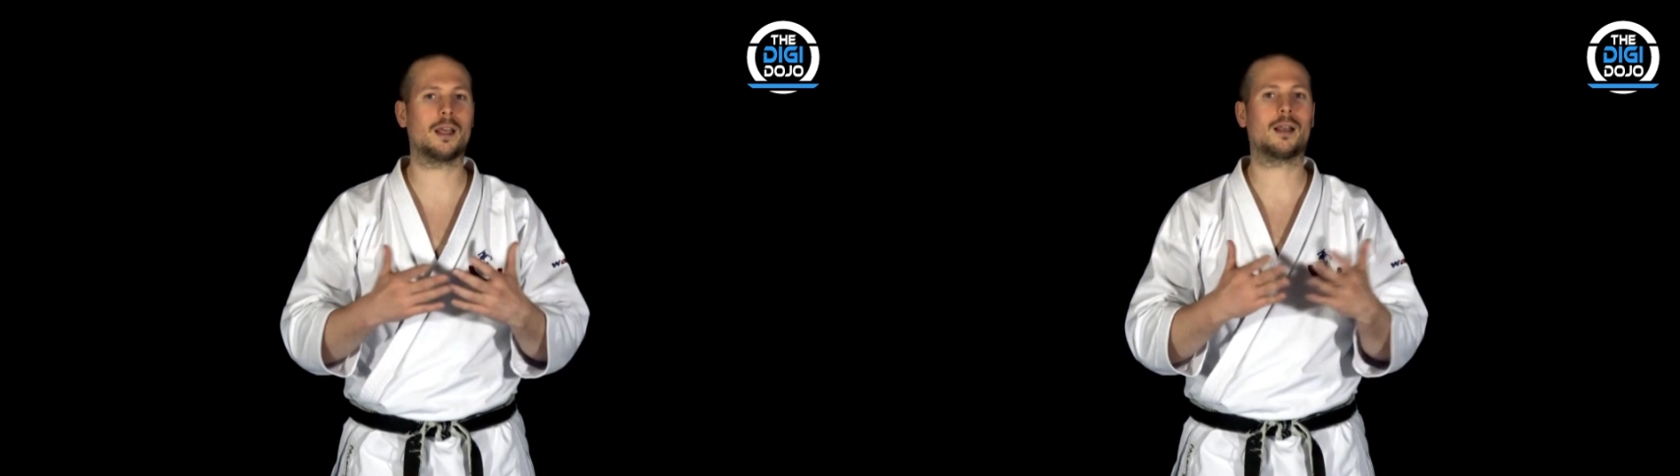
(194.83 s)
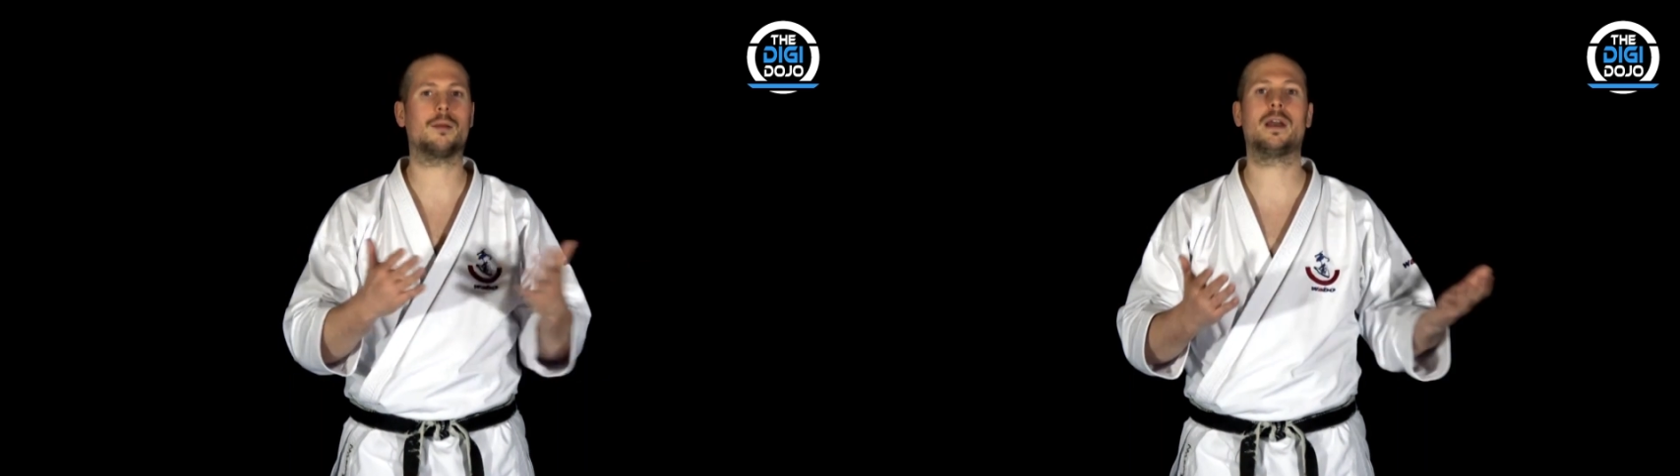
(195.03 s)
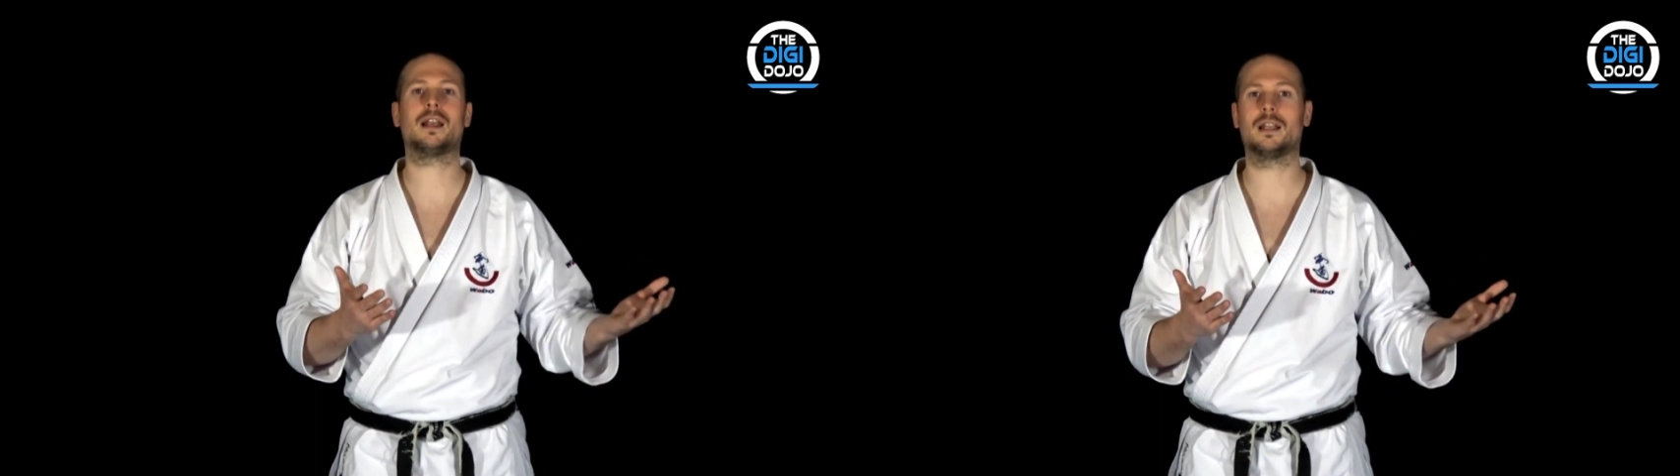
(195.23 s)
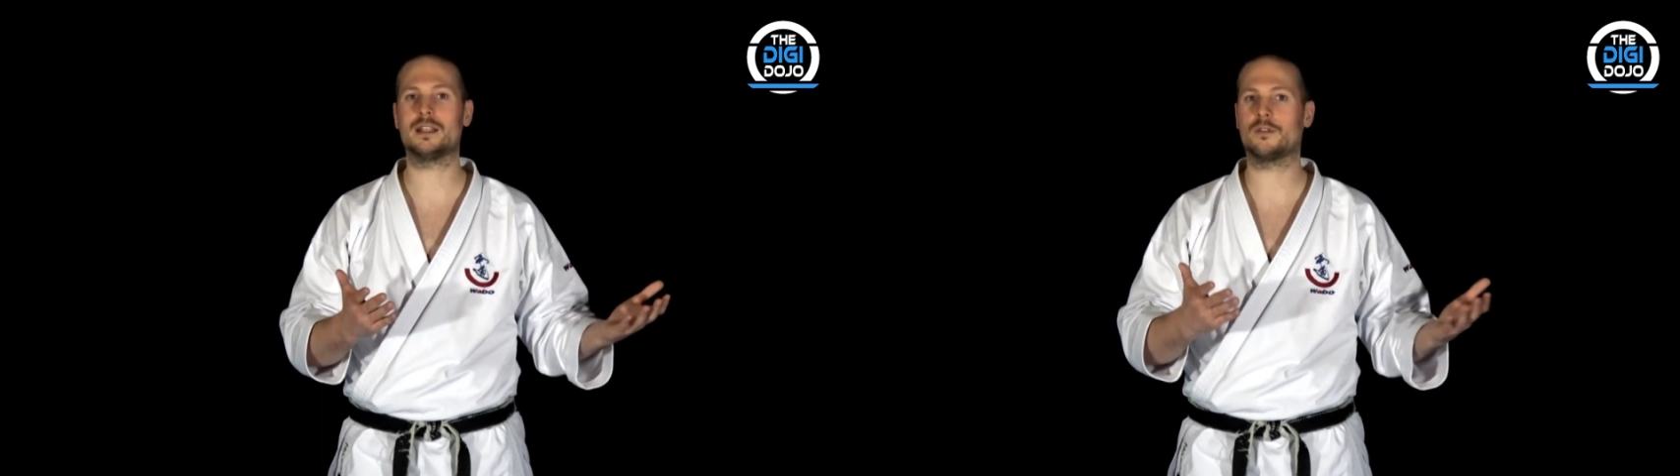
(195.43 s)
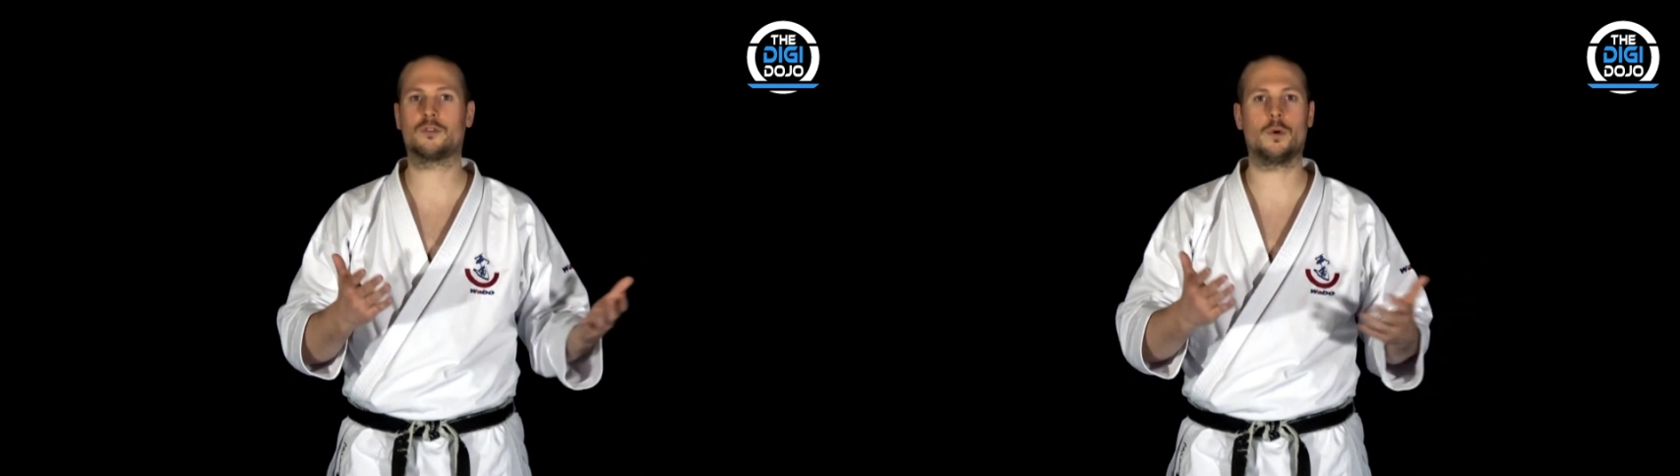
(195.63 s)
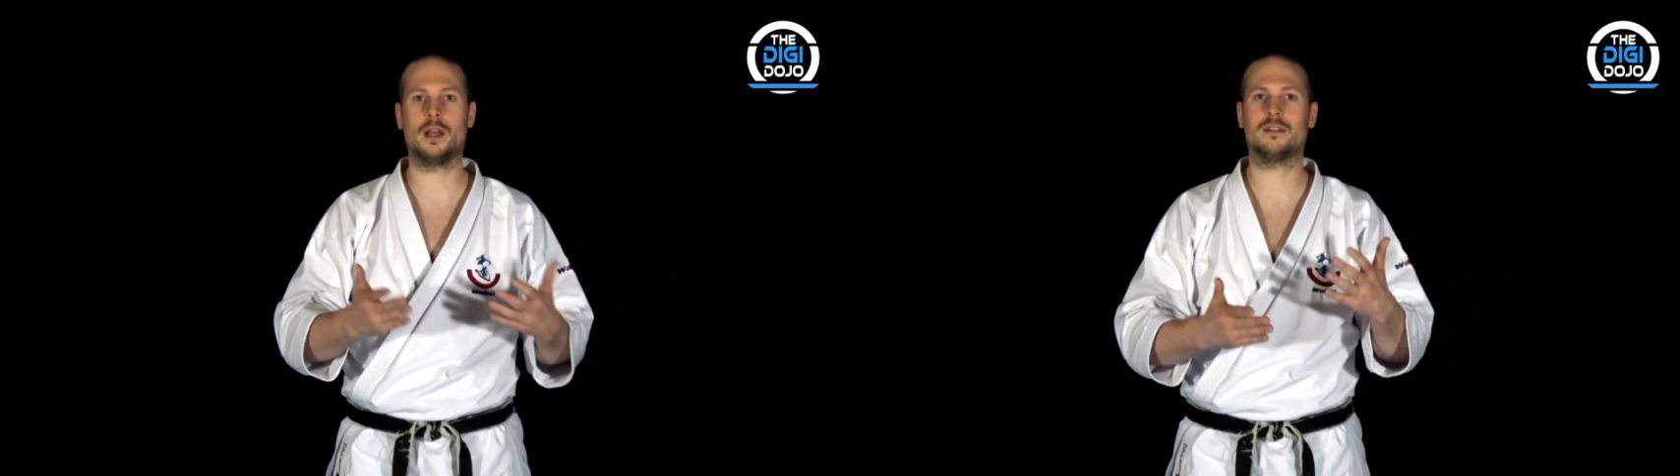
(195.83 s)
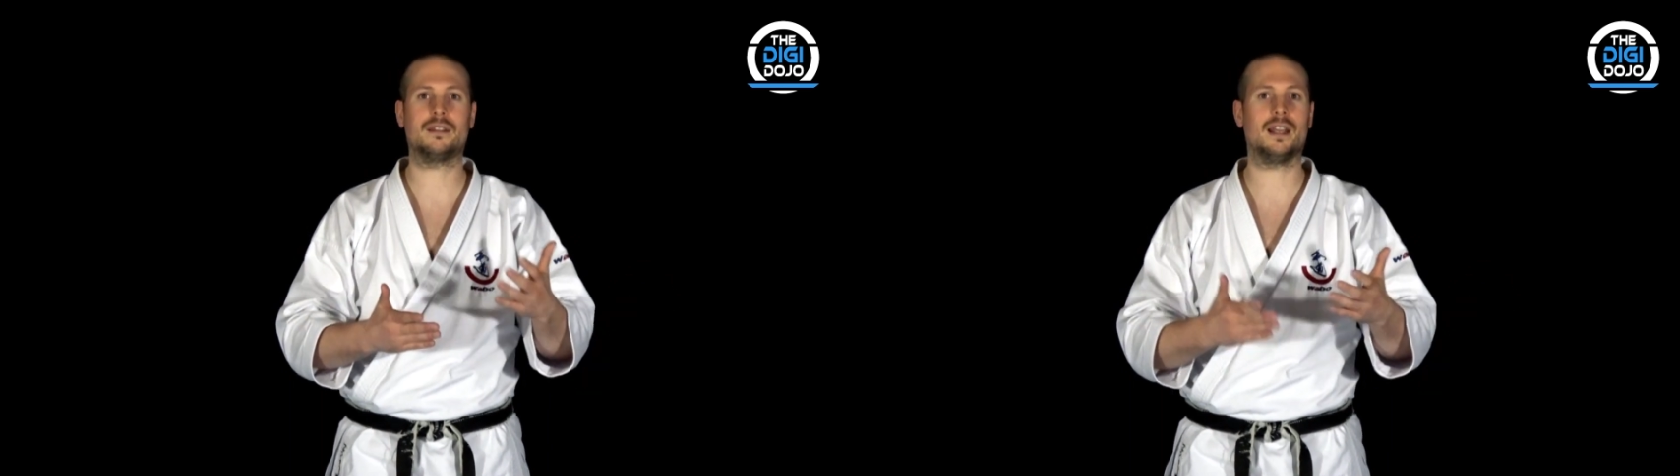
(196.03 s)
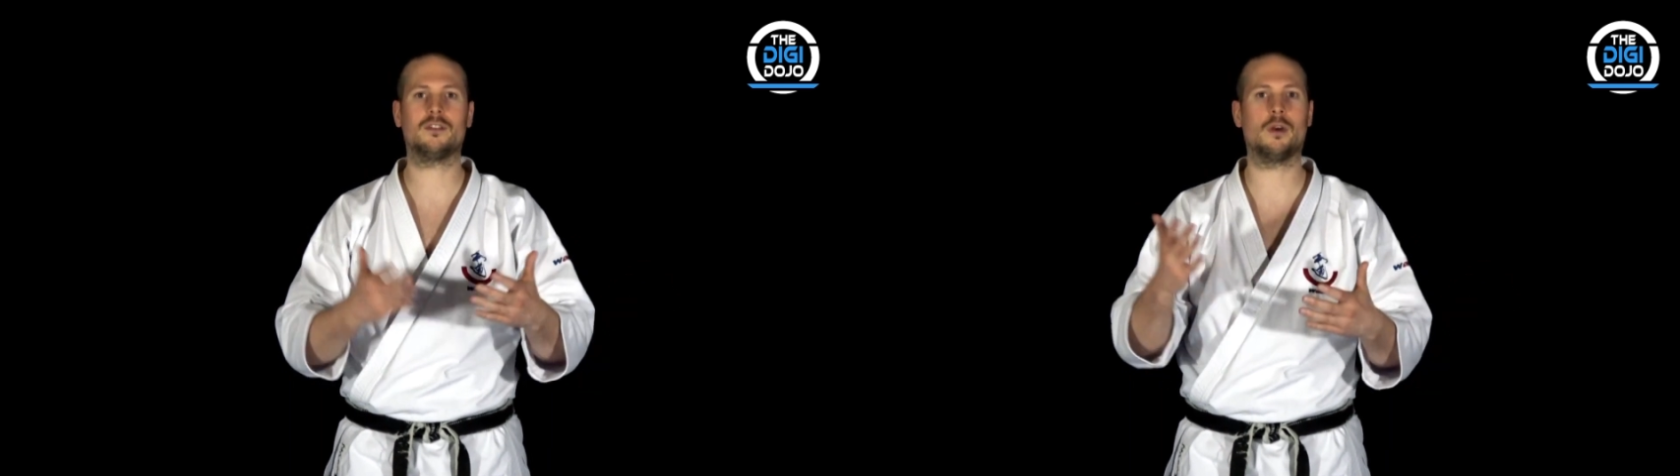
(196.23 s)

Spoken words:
I can make a list of 10,